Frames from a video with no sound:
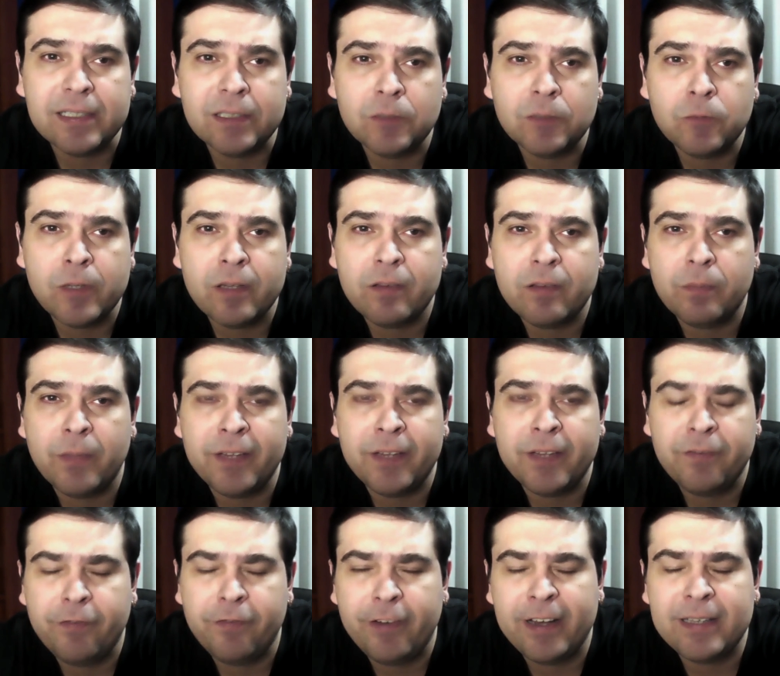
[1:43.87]
with my
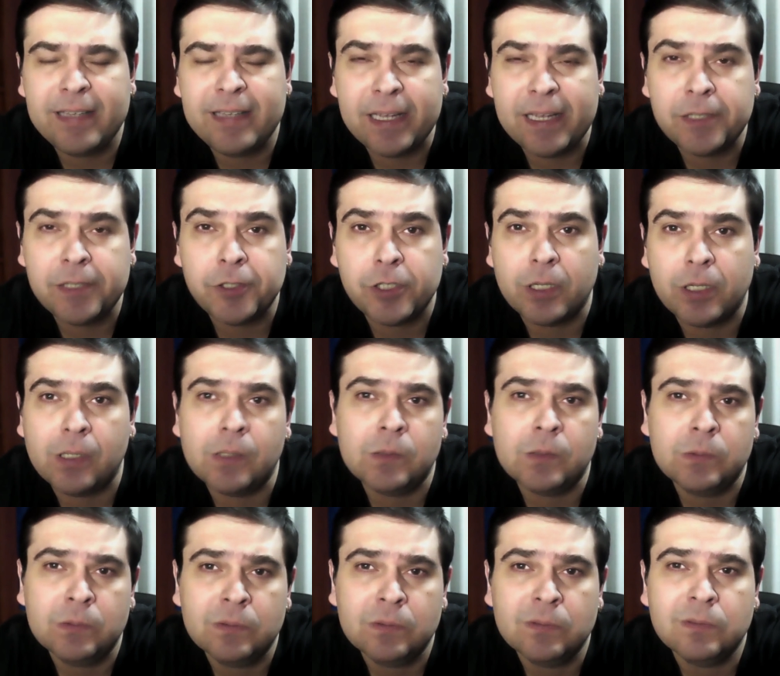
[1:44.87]
friend Angelo
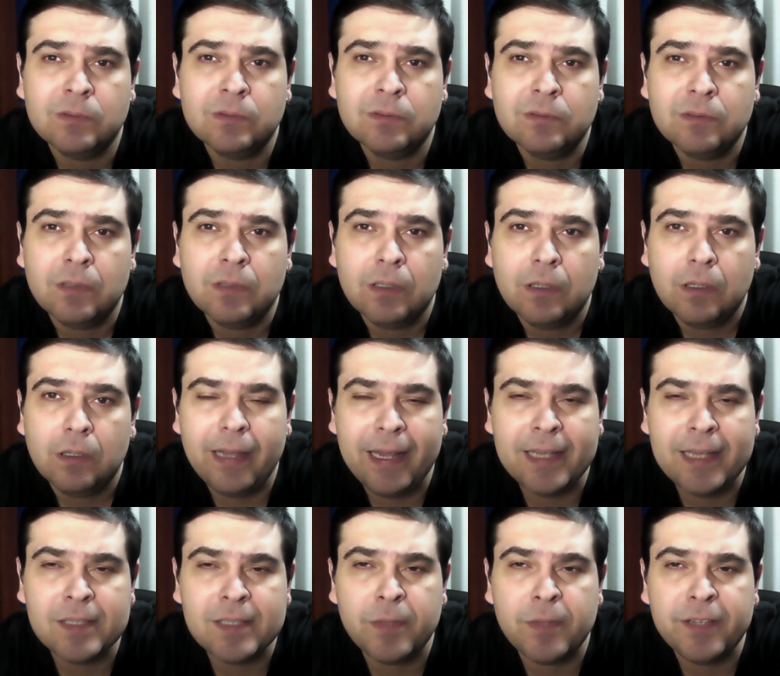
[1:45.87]

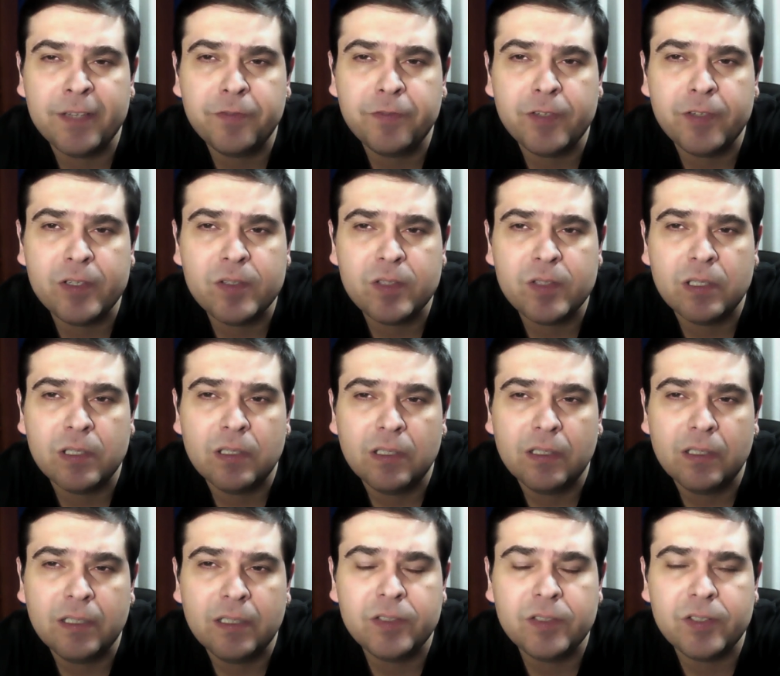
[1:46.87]
as my first
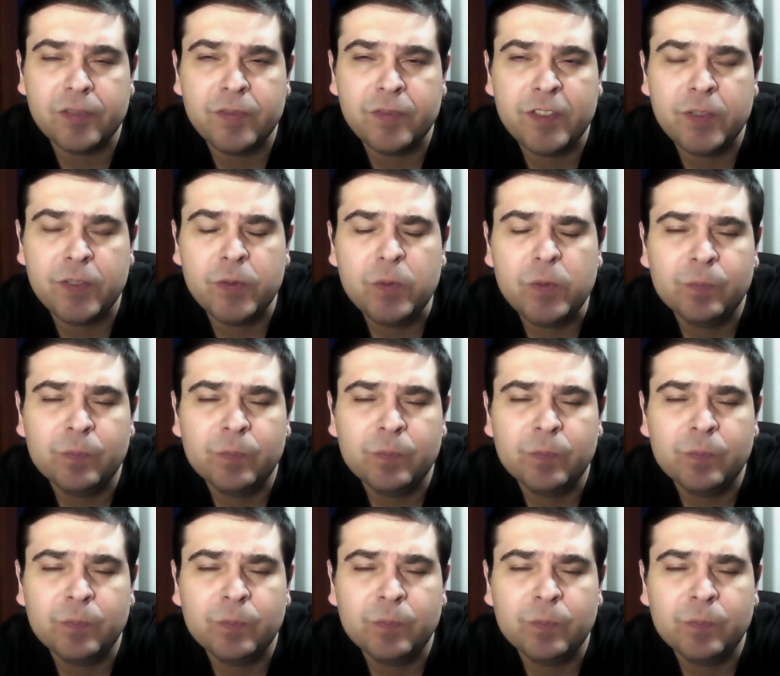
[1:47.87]
interview,